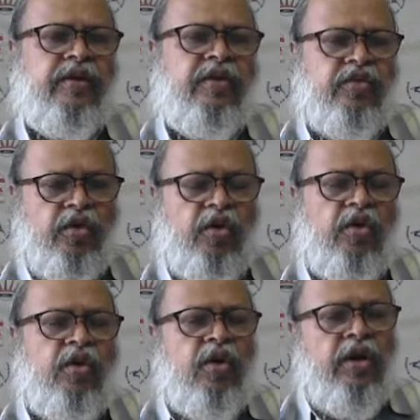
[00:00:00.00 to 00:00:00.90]

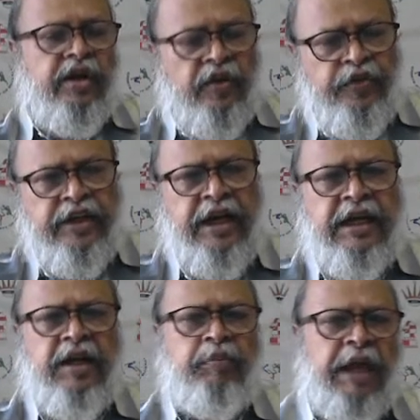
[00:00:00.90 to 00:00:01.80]
So
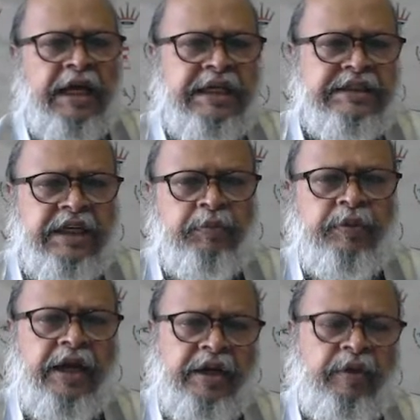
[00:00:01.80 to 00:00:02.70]
definitely black has an
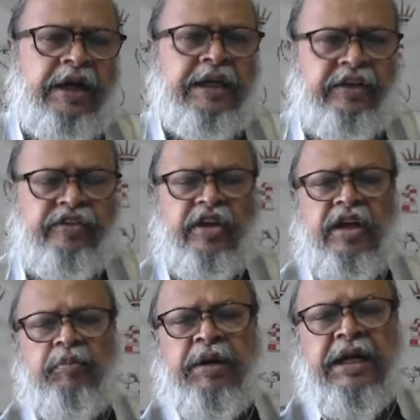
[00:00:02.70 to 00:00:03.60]
advantage.
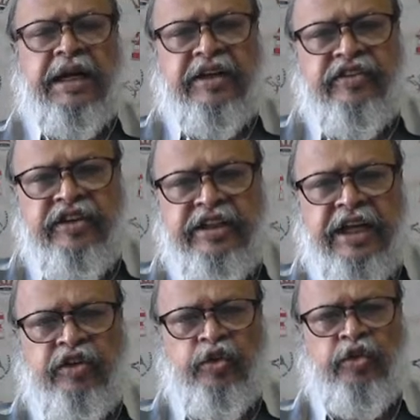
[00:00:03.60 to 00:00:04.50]
But let us see the
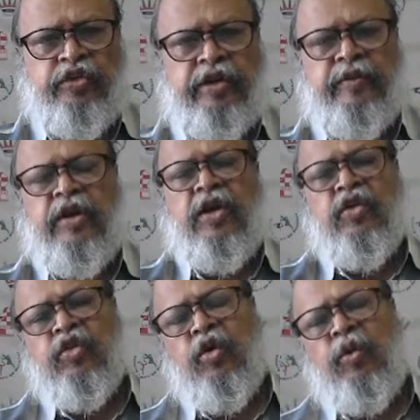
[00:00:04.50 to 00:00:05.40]
execution.
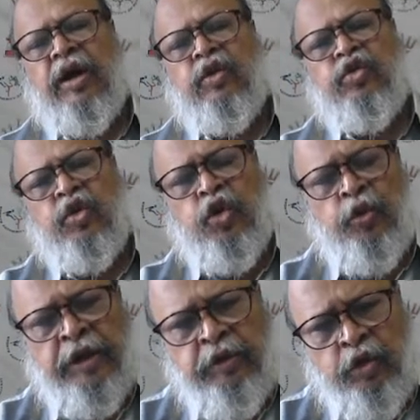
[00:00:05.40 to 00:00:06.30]
So what you should do
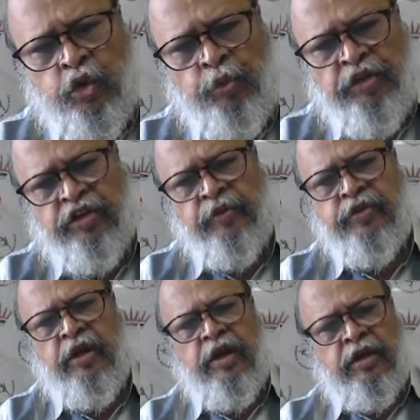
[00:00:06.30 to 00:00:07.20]
when you have two bishops?
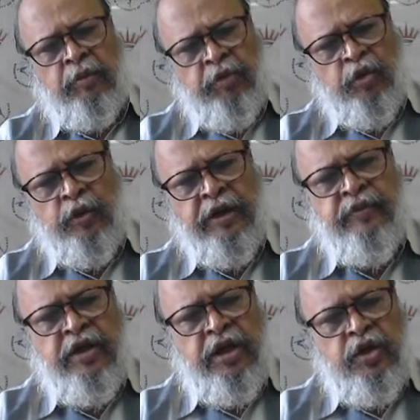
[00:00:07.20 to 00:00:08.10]
Number 1,
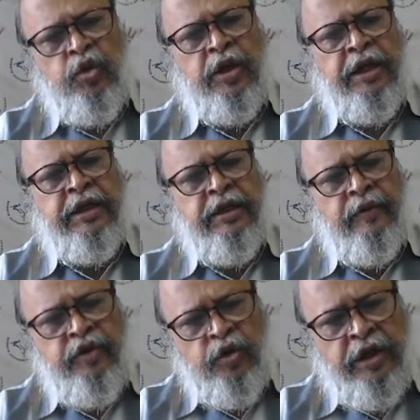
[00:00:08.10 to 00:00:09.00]
you
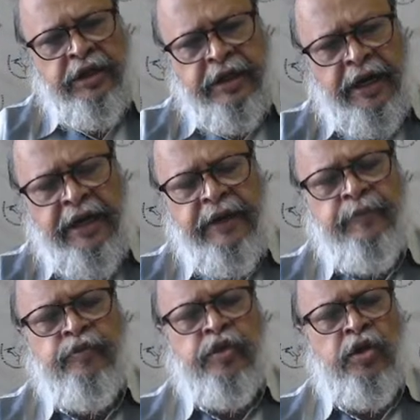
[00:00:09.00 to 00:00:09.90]
can try
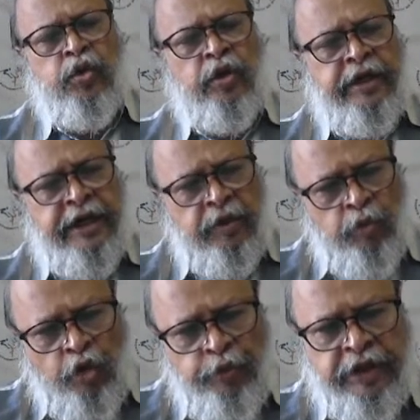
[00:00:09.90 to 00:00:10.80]
to create
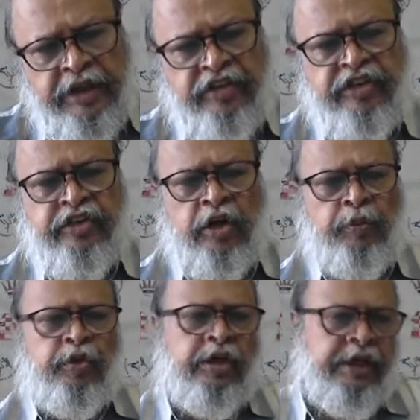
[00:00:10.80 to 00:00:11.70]
more weaknesses an
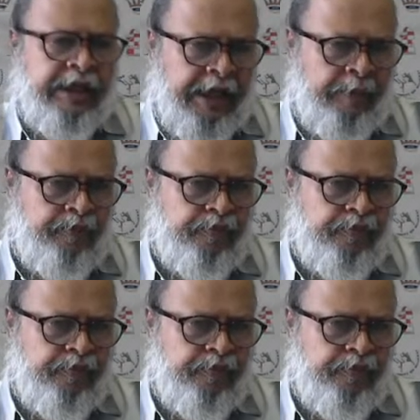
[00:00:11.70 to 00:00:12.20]
opponent can,